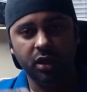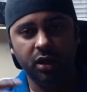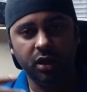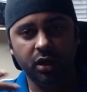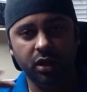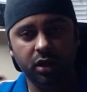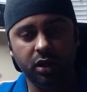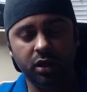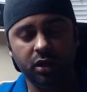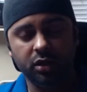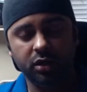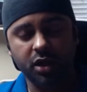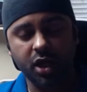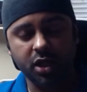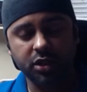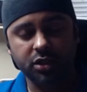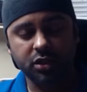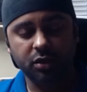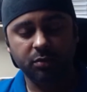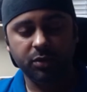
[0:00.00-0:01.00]
and
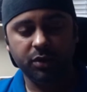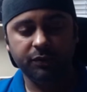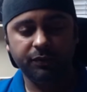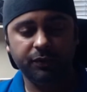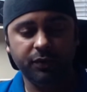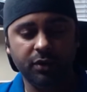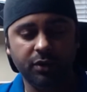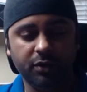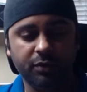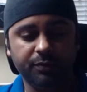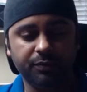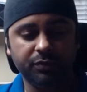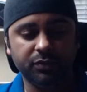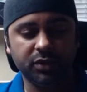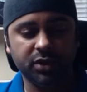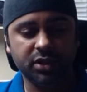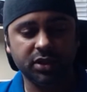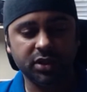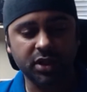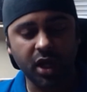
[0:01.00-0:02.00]
that's coming from
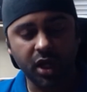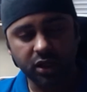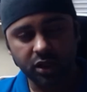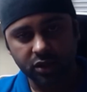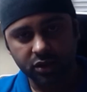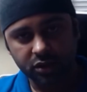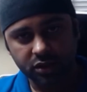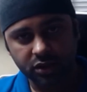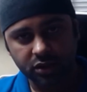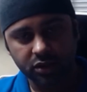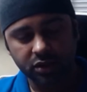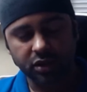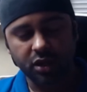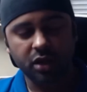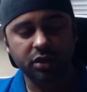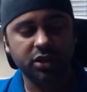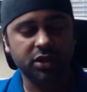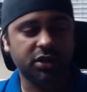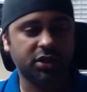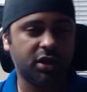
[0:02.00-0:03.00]
Xenos.
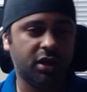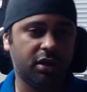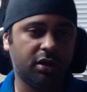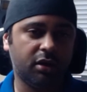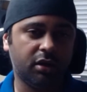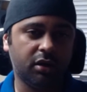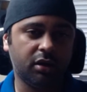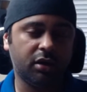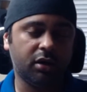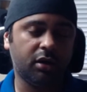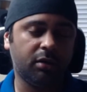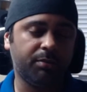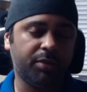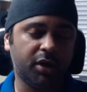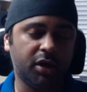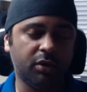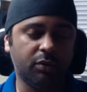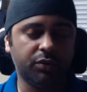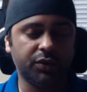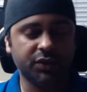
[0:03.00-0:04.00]
That same company,